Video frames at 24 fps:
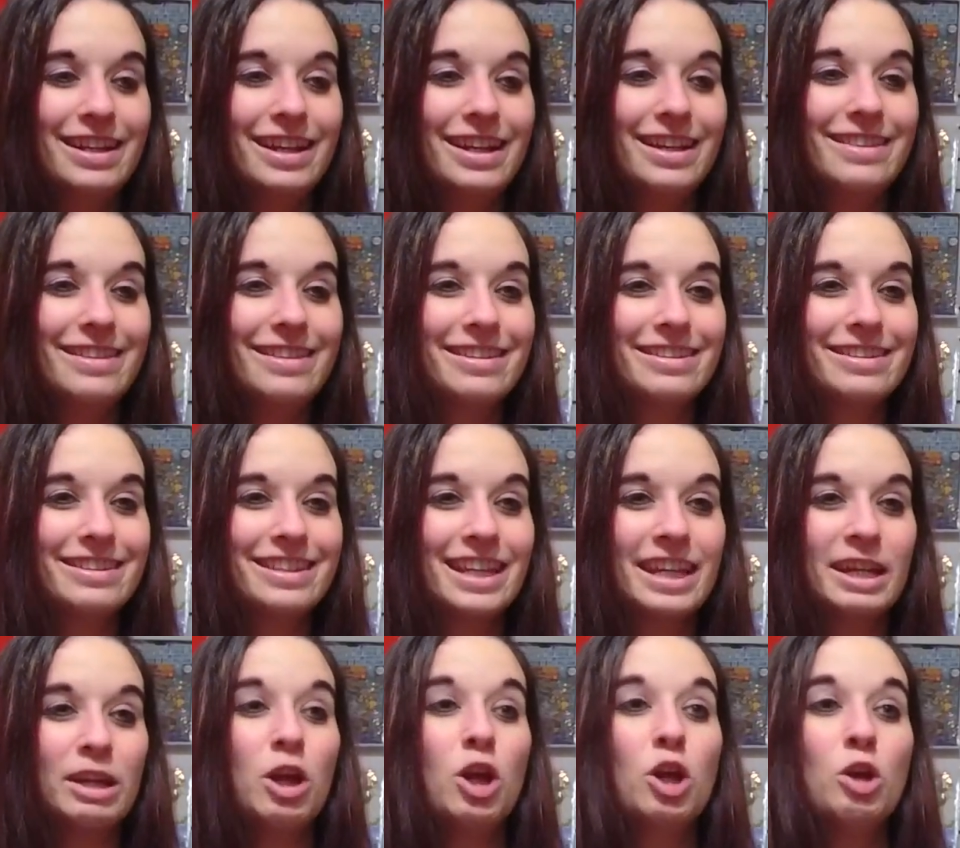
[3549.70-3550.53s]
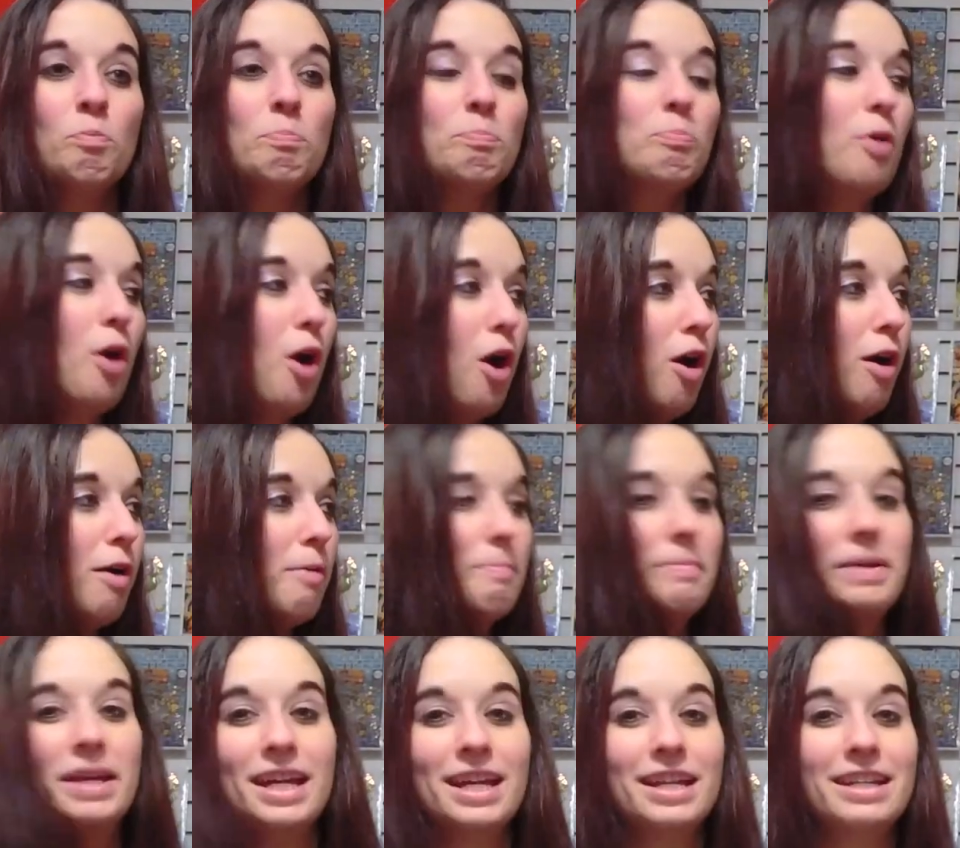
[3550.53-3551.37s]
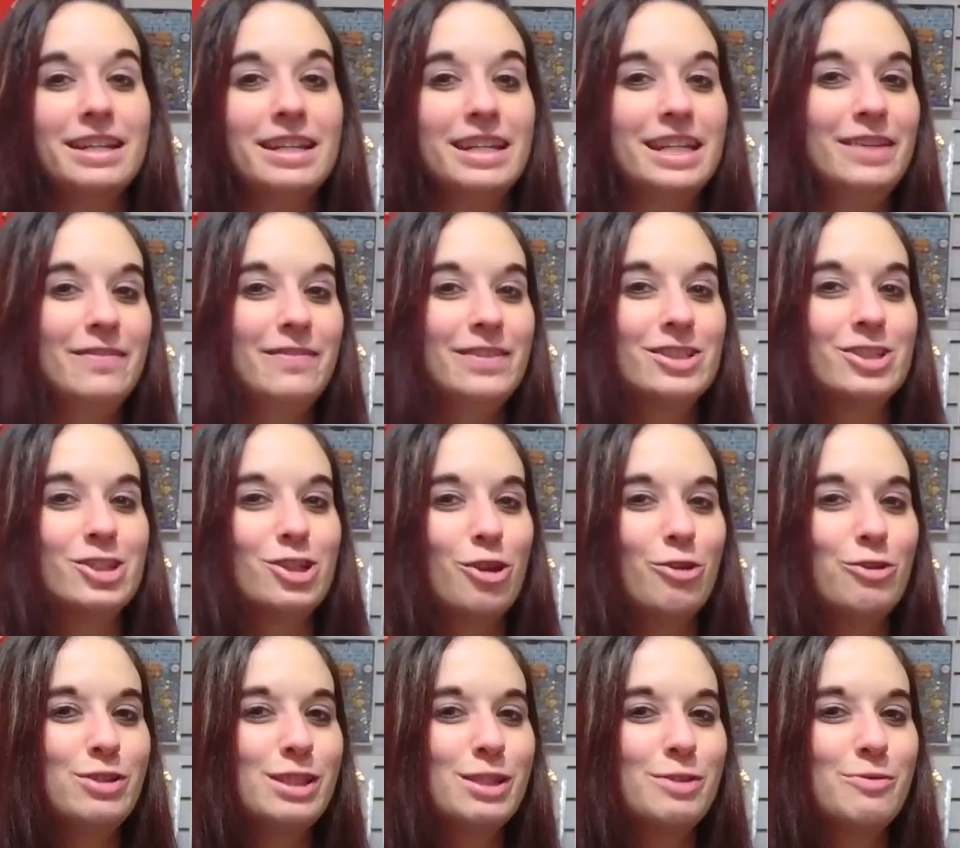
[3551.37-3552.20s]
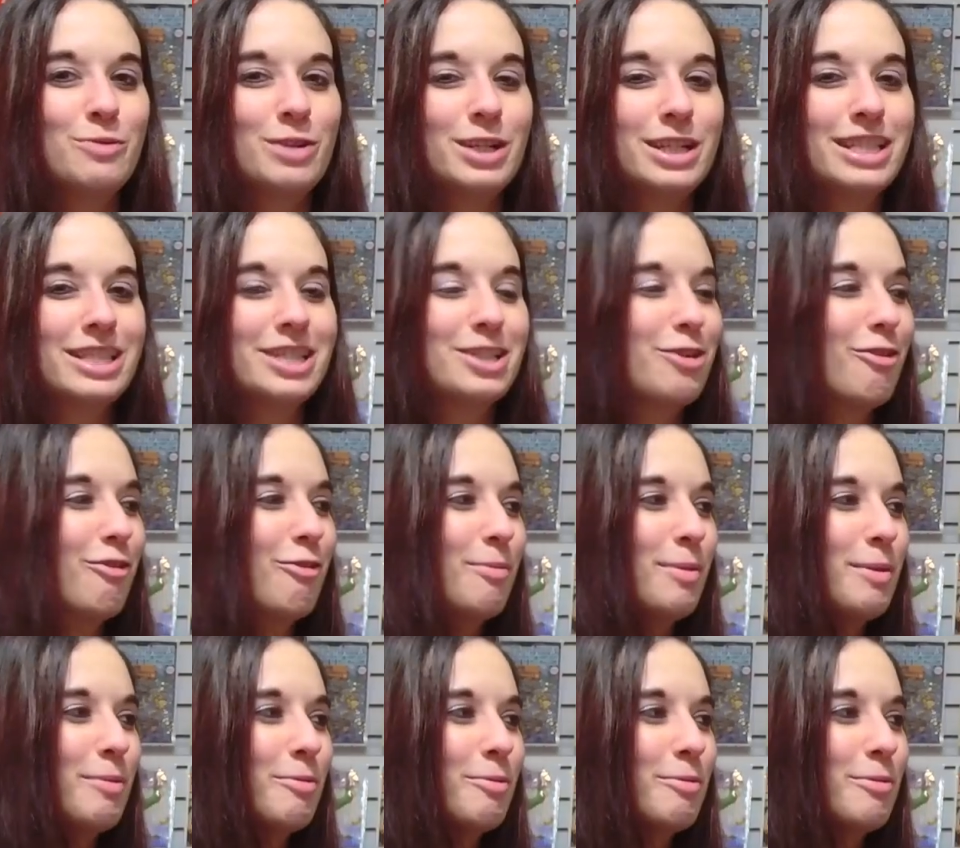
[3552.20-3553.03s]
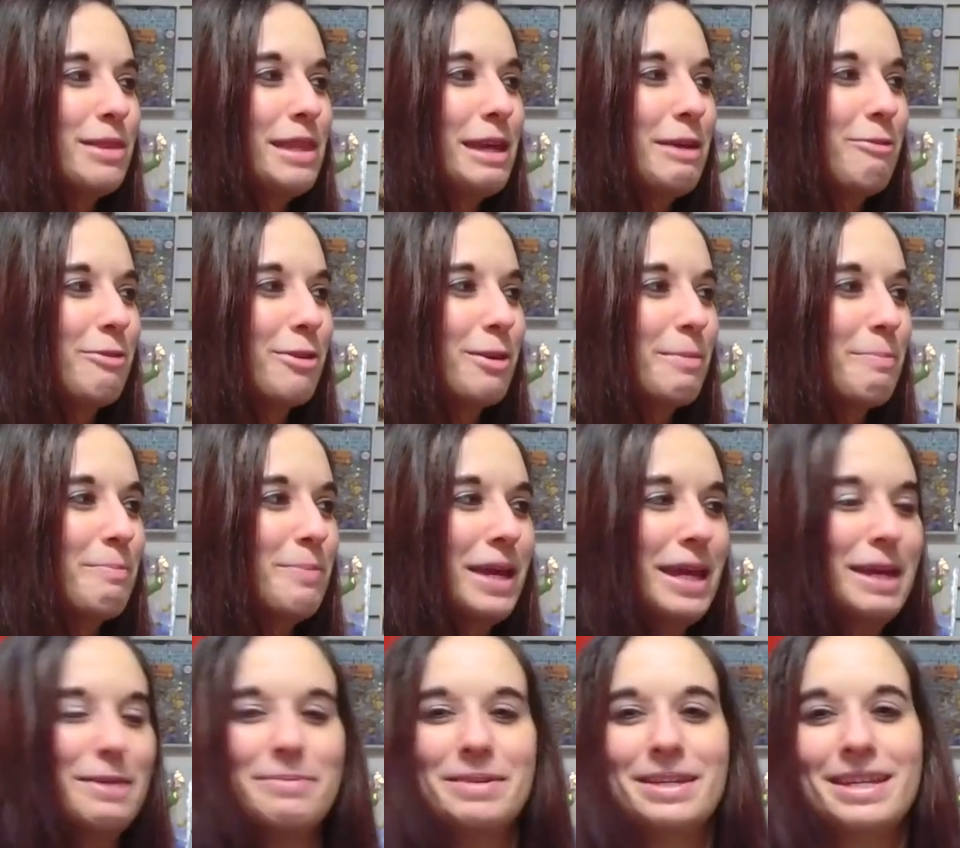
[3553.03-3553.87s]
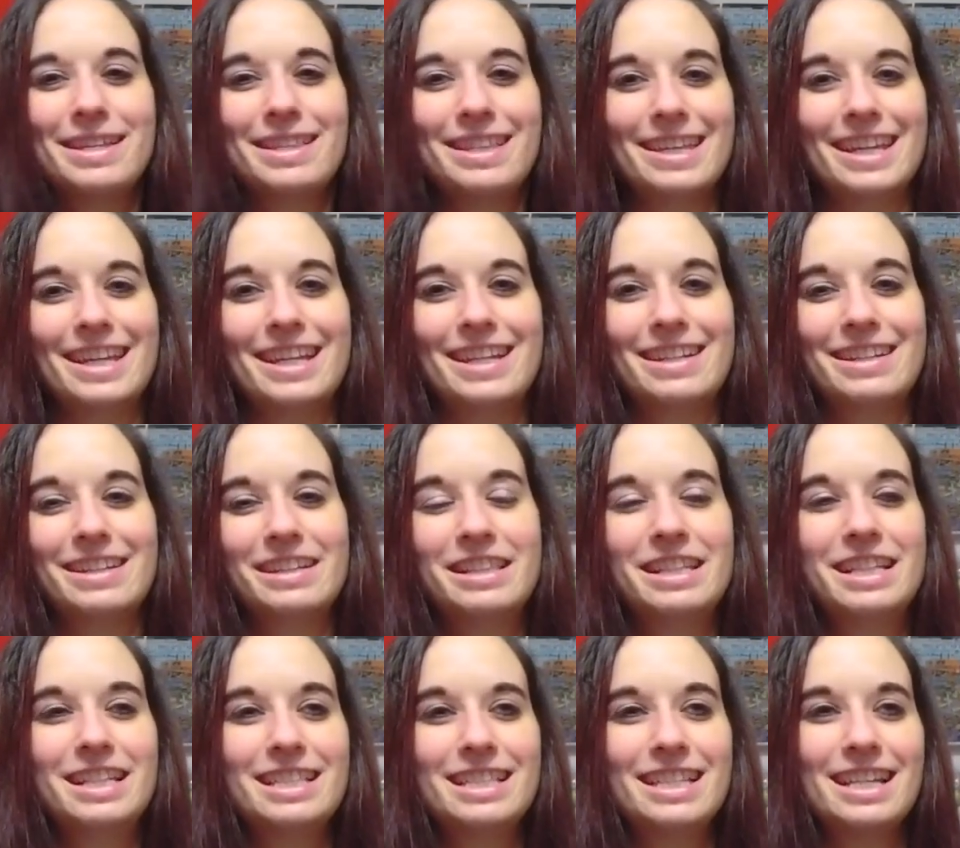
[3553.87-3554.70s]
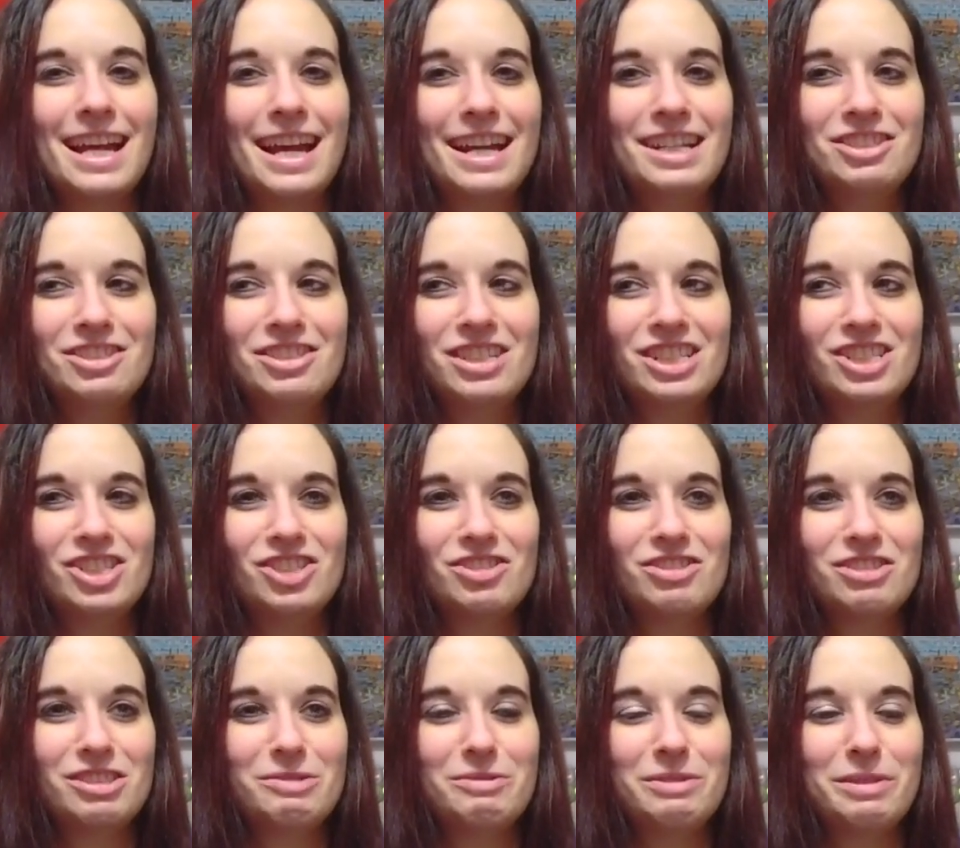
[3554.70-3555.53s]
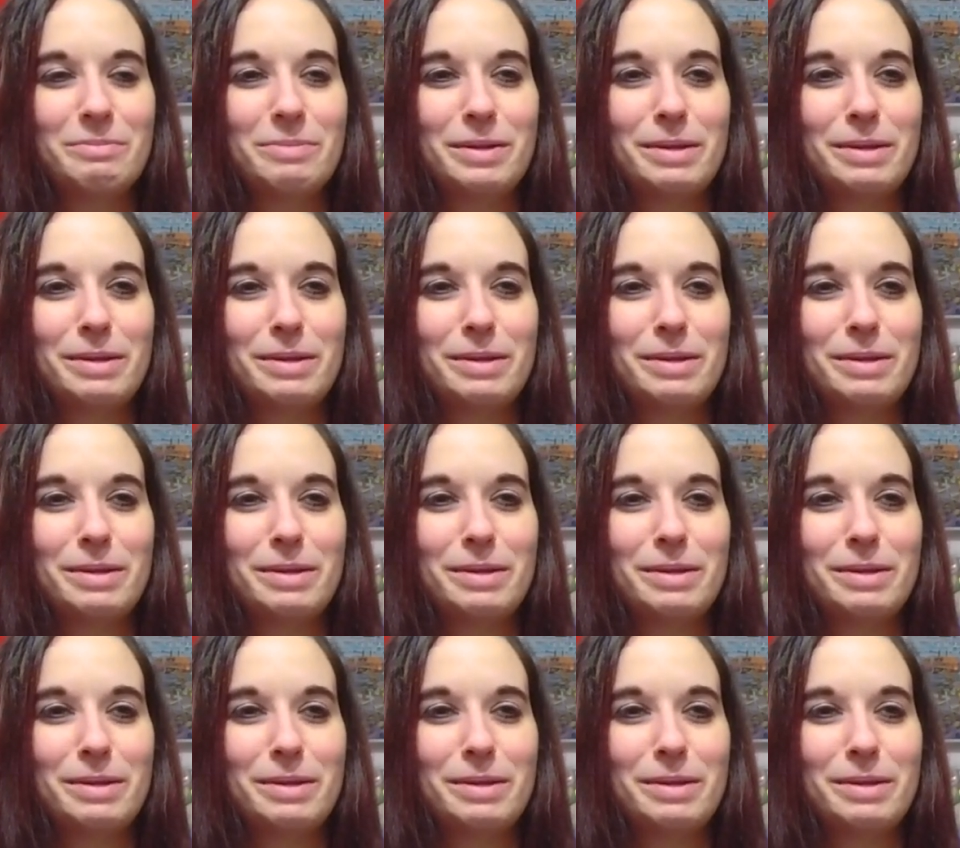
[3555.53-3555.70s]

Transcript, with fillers: And they're like, oh, man, even chosen ones don't remember when they were a baby. Like, and he's like, I just really want to